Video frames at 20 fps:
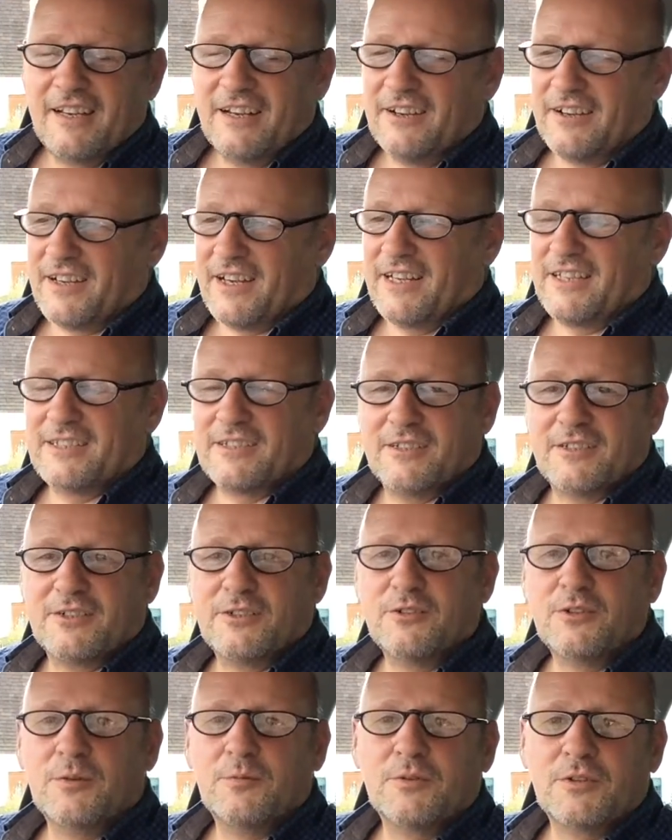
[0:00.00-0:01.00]
Okay, so it's
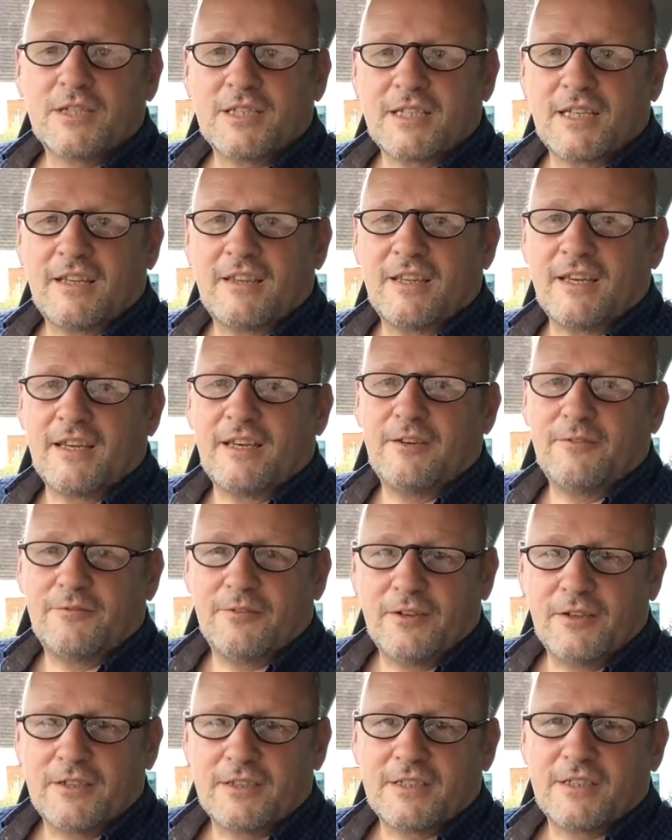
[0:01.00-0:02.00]
normal to say thank you
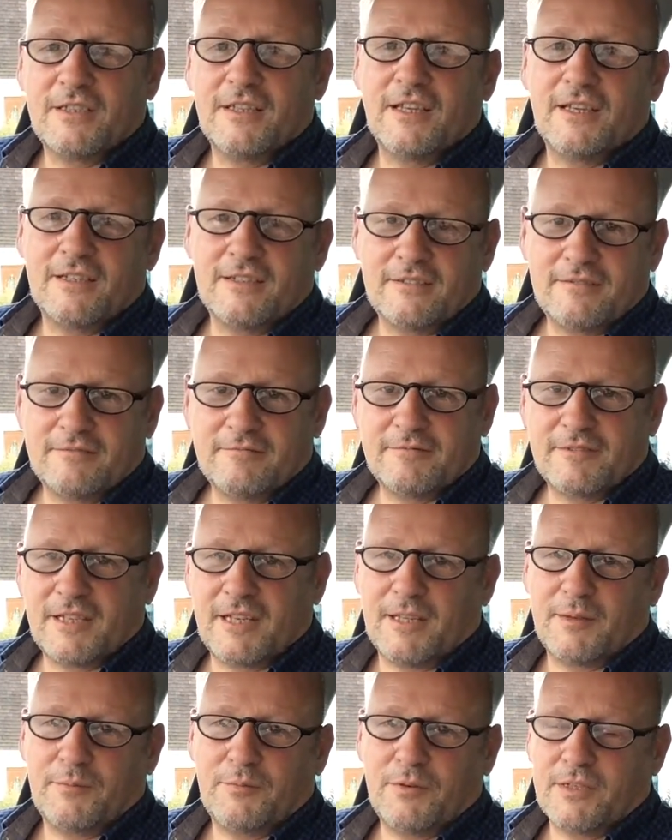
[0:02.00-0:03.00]
first and then
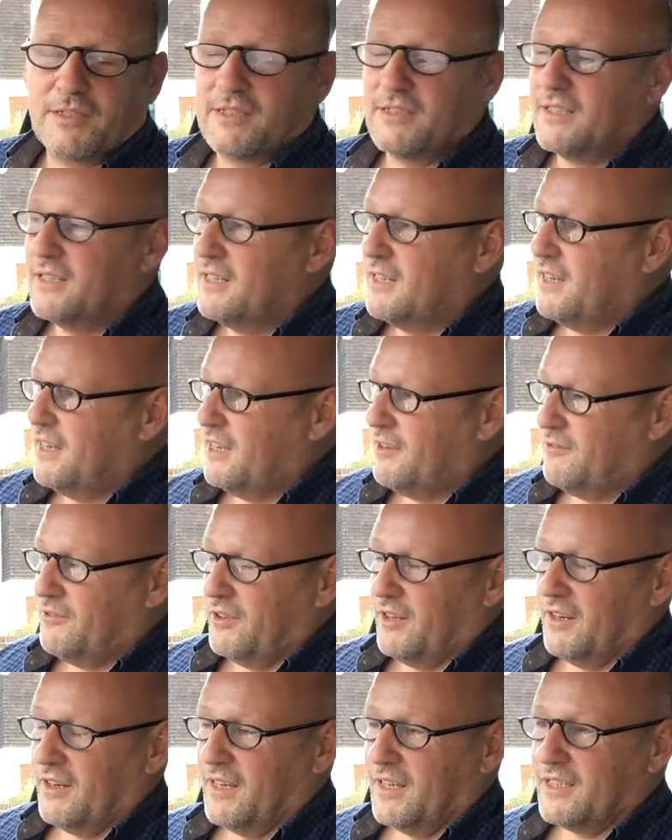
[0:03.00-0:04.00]
take the present, if
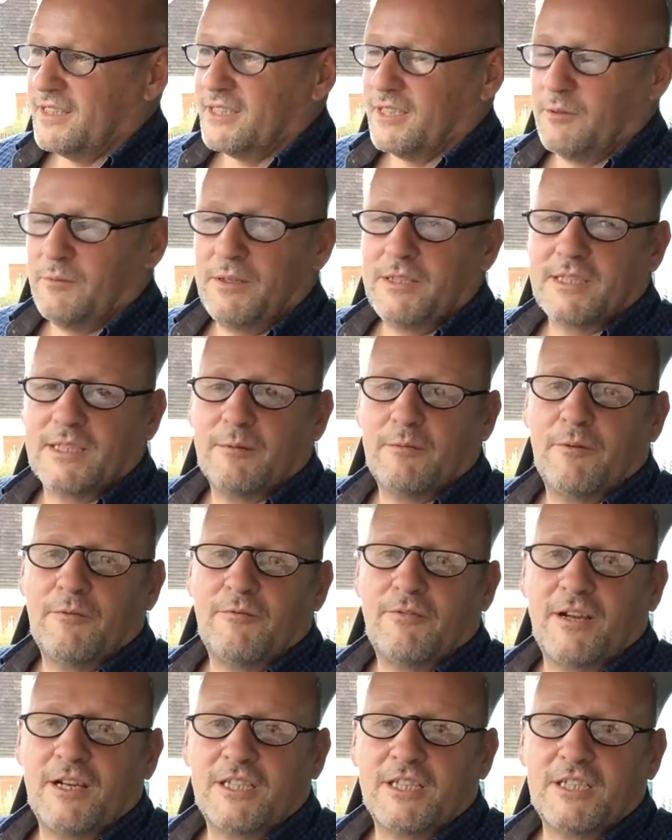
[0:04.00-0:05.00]
you like. So when someone
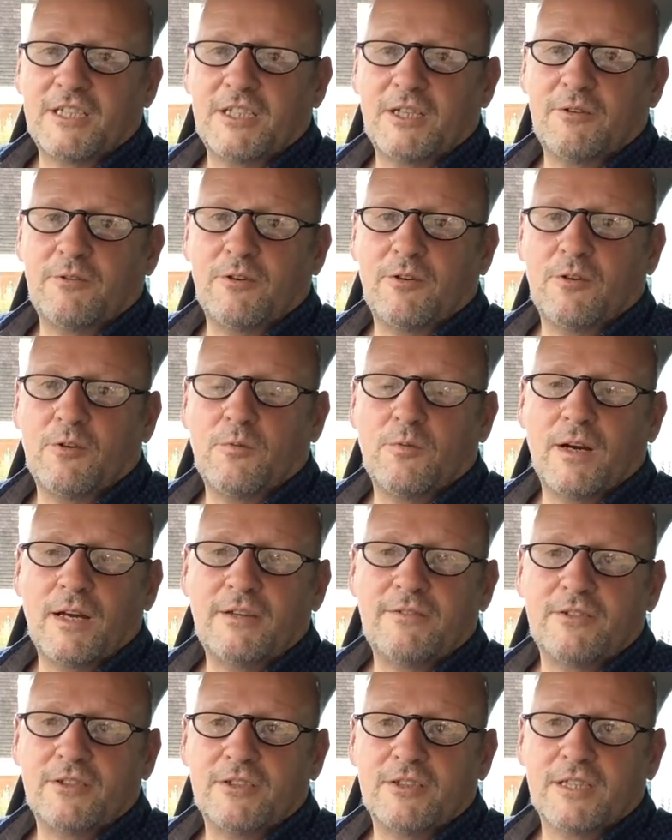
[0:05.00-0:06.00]
flashes you or
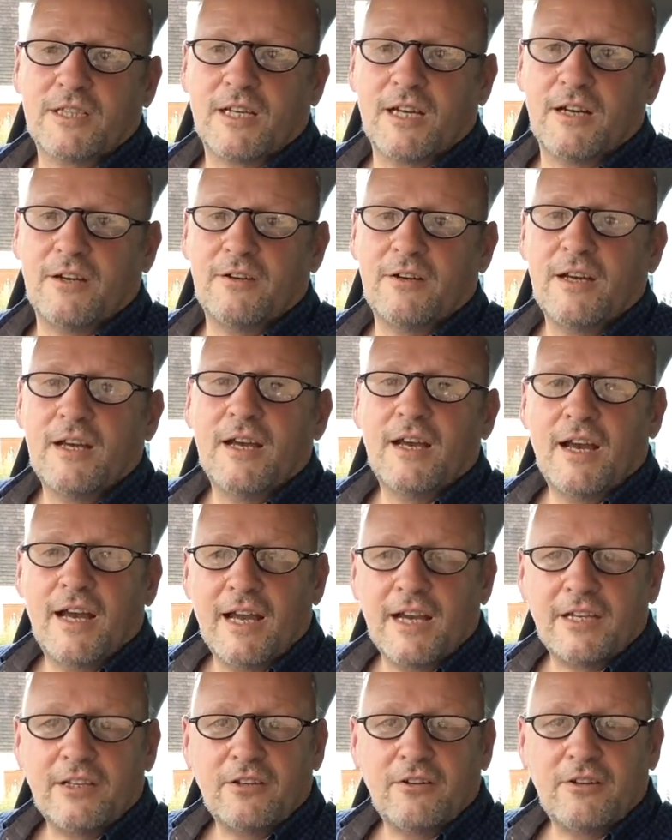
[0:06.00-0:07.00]
waves you to go,
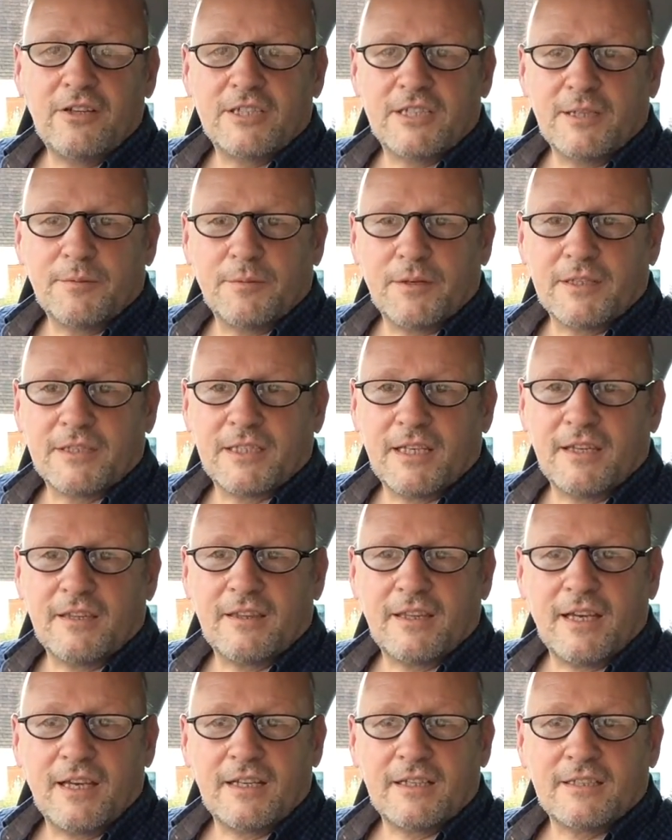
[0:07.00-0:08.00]
acknowledge it by saying
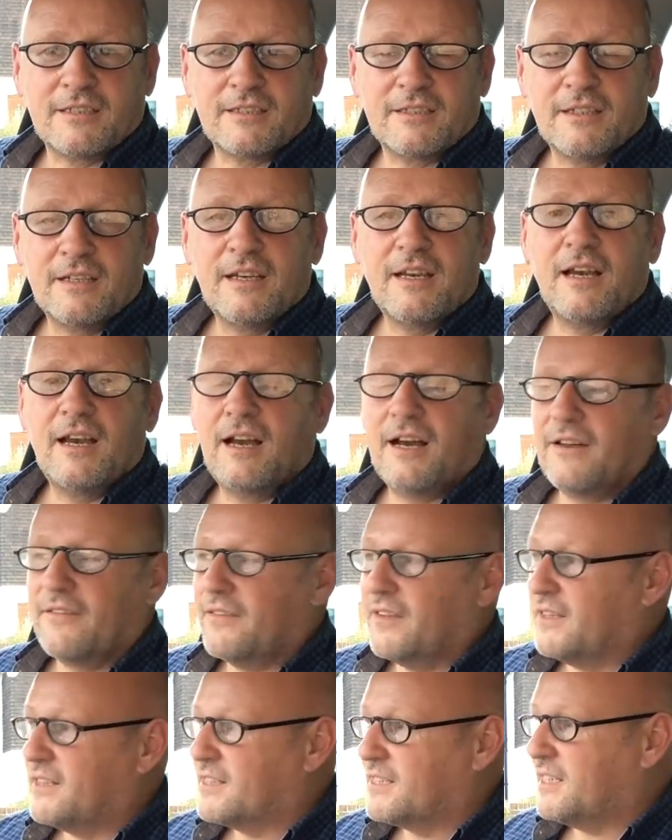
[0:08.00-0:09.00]
thanks
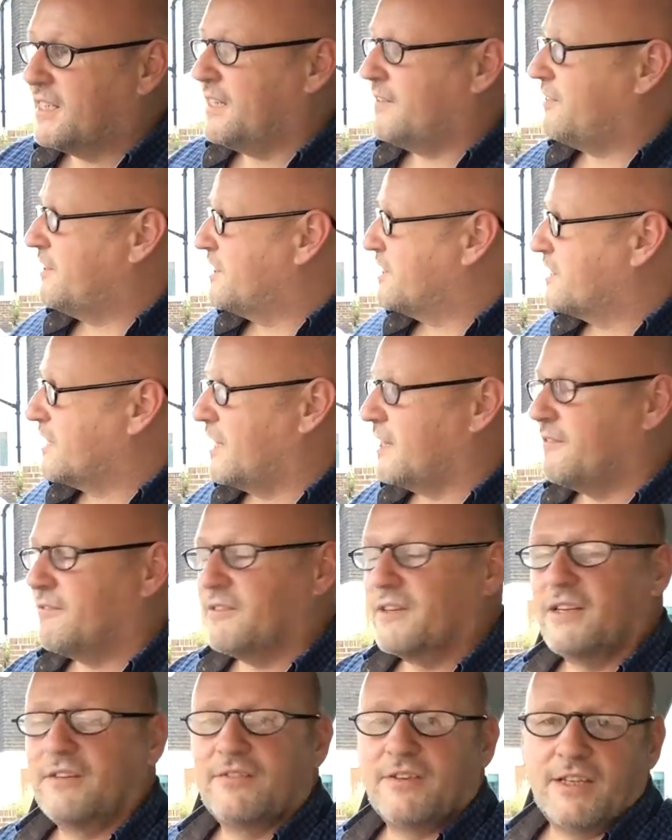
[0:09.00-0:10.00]
and then see if it's
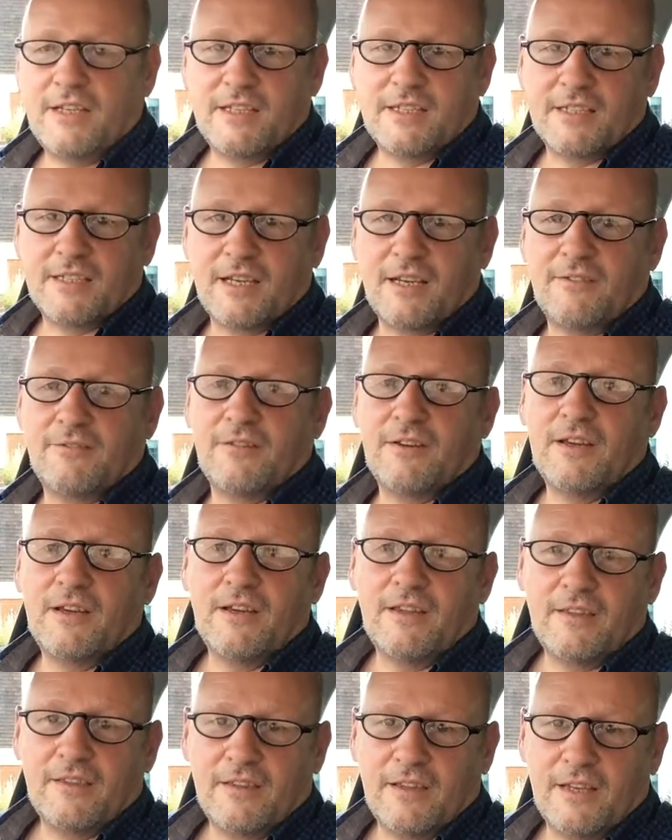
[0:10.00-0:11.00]
safe, and if it is safe,
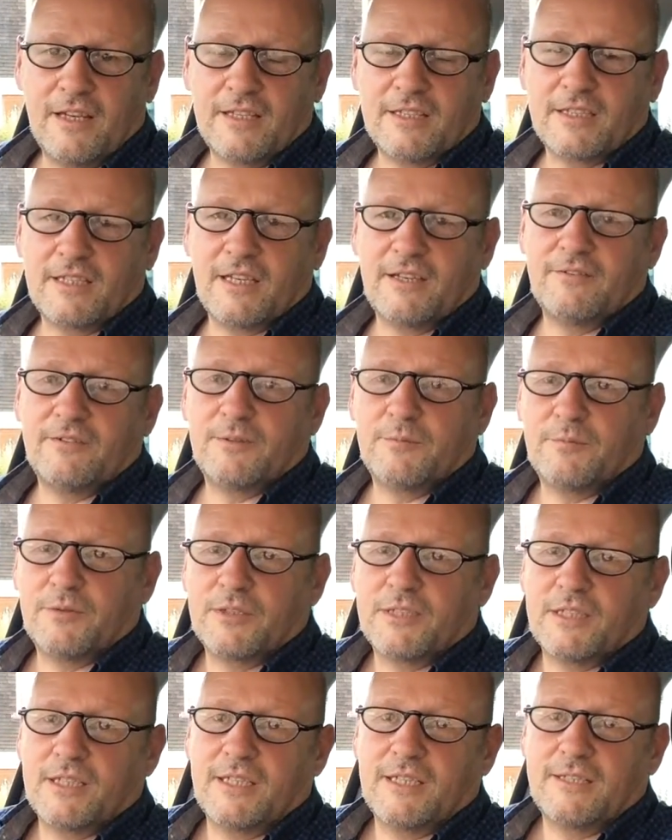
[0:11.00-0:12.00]
then it's safe to
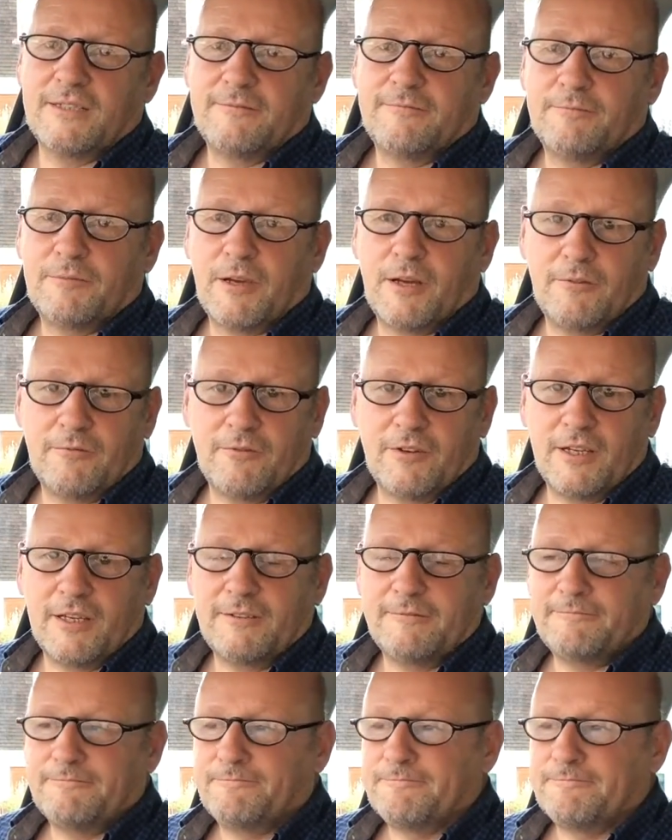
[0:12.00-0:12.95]
proceed, hopefully.